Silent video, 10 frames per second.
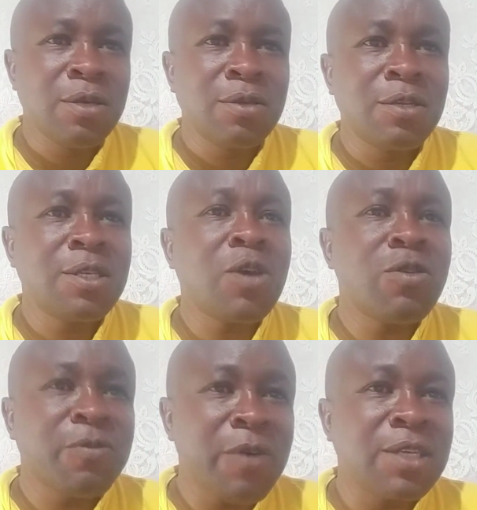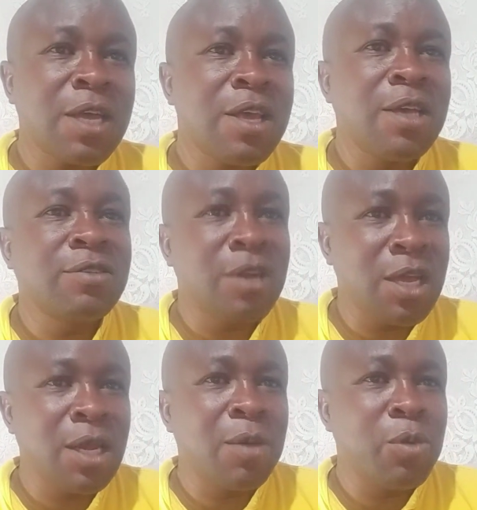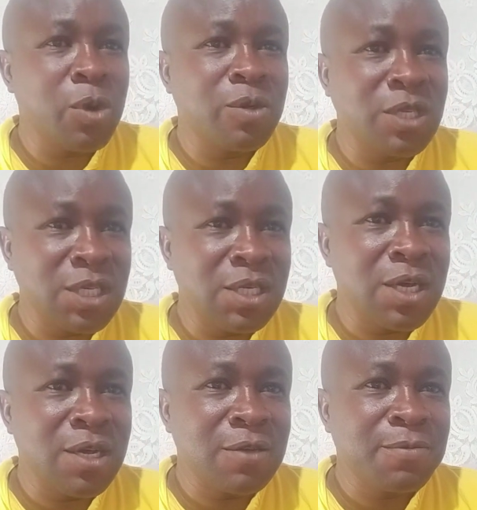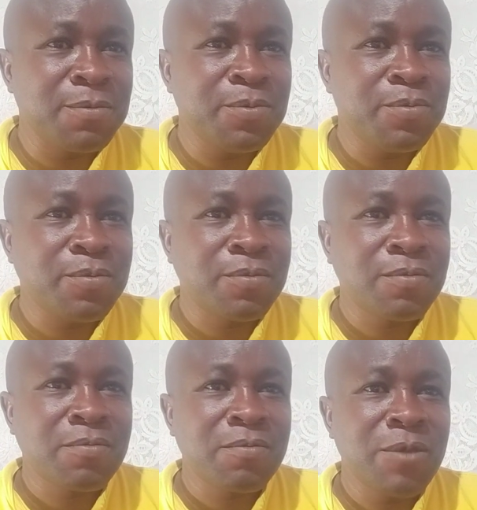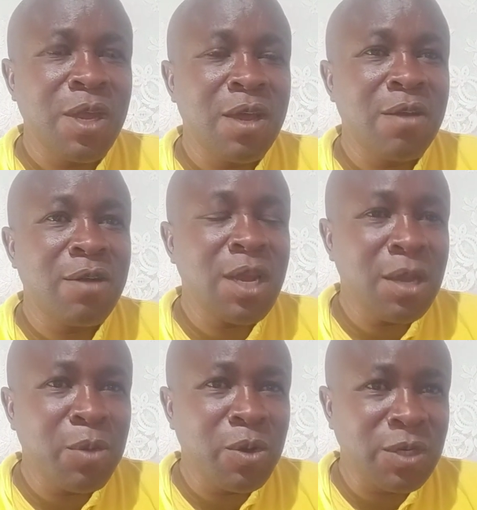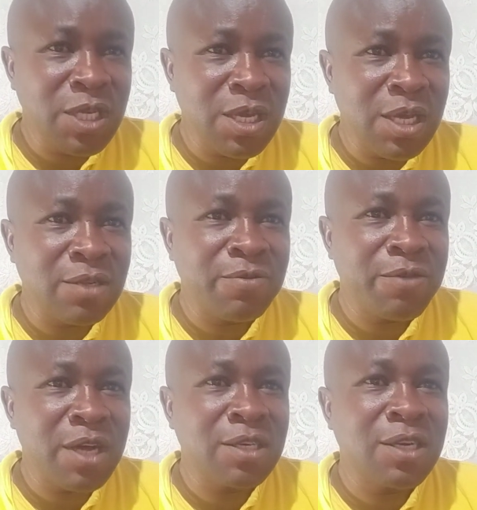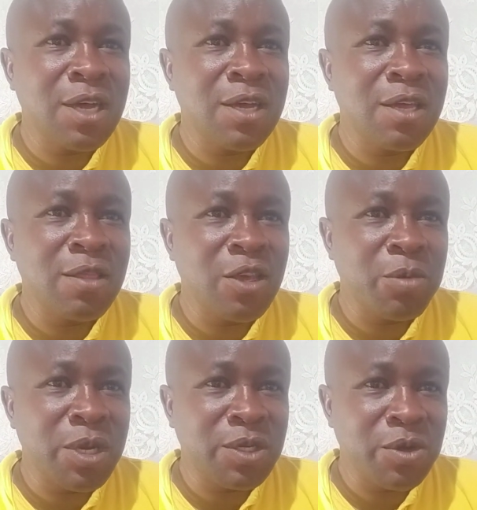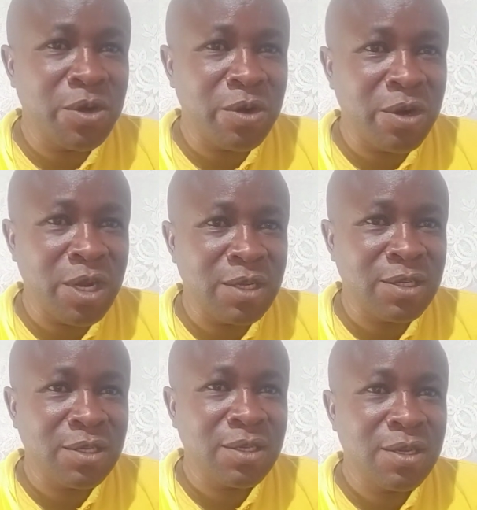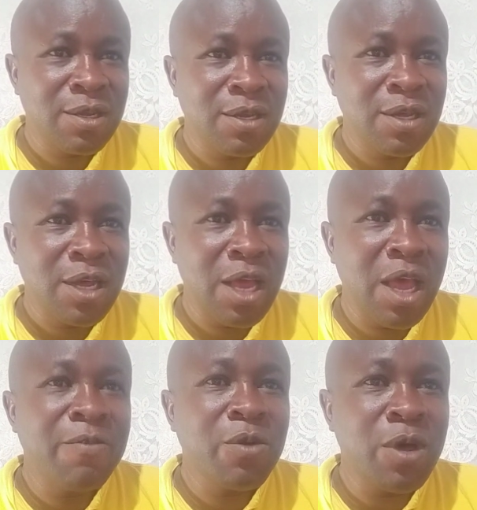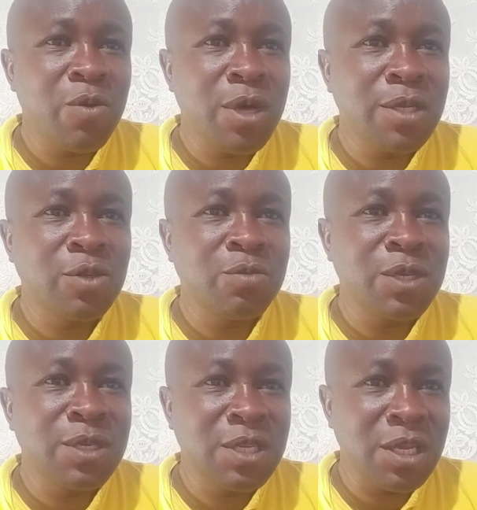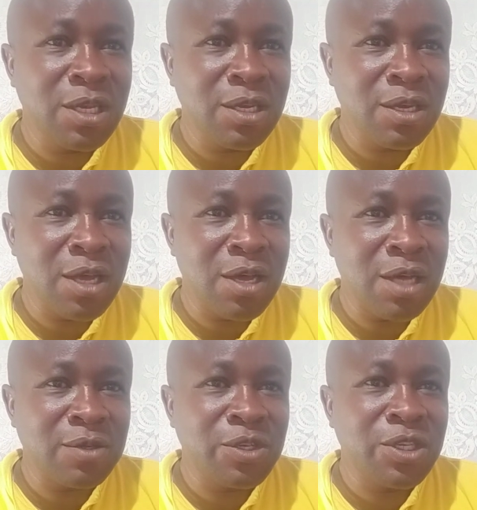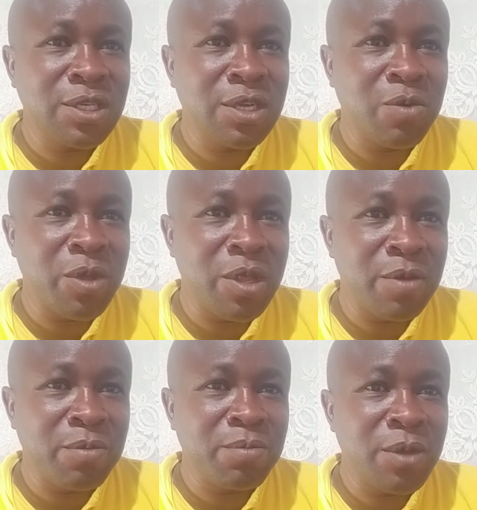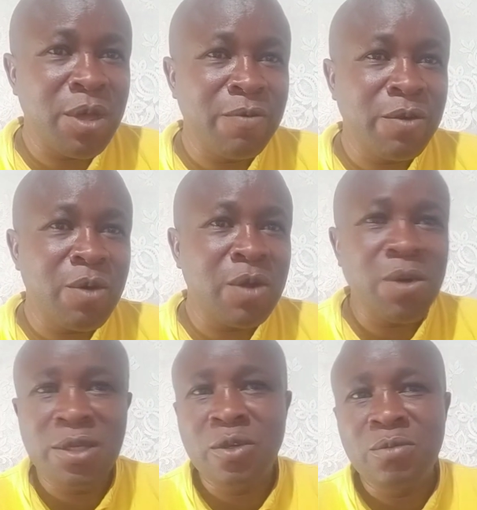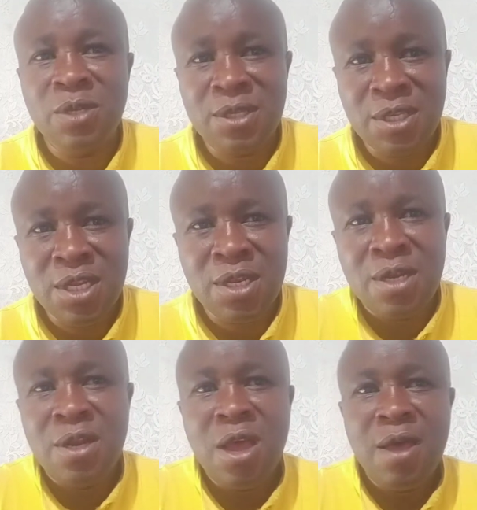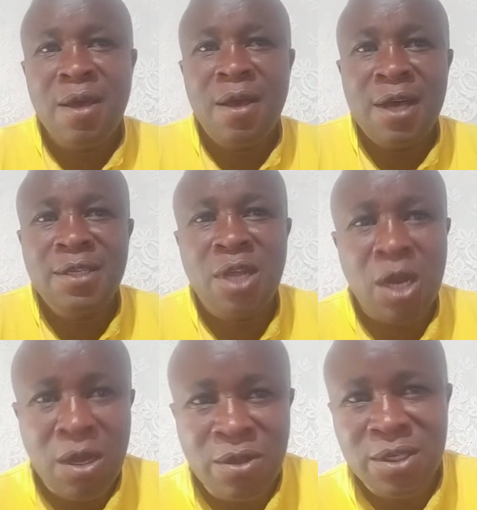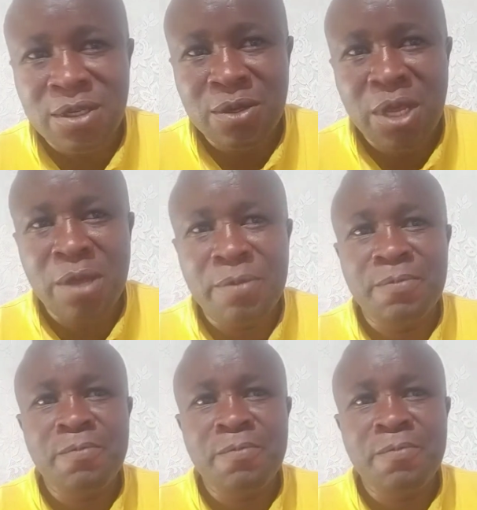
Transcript: The second factor here is Raila Amolo Odinga. Raila Amolo Odinga is a factor in the gubernatorial race. Everyone wants to be seen associated with him. Everyone wants to be seen as closer to him.